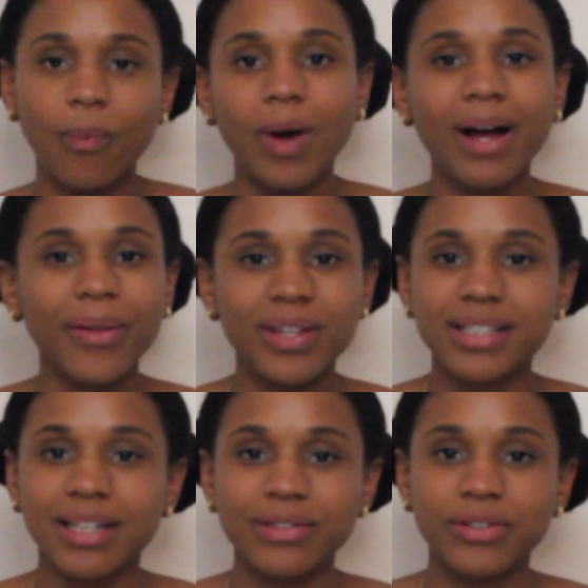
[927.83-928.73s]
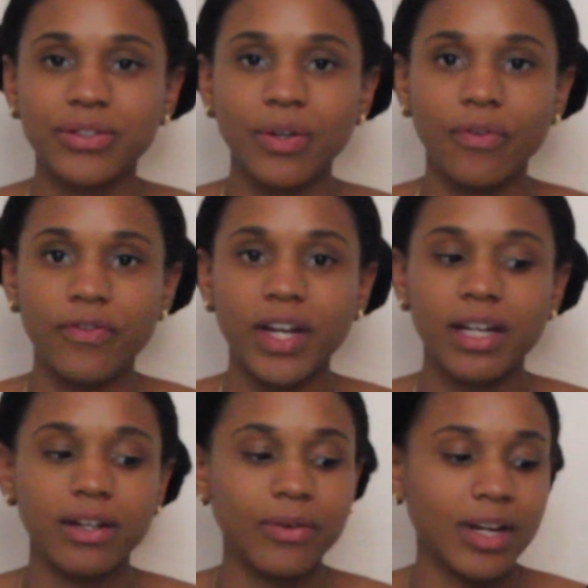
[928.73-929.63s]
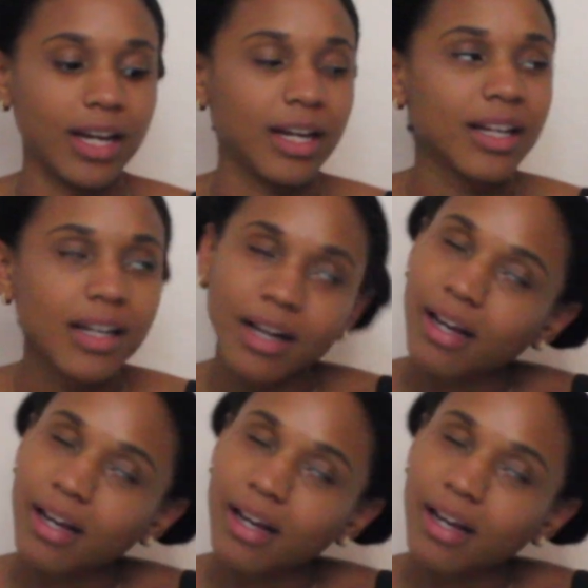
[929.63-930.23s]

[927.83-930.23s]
Wow, this sounds so fake. Okay.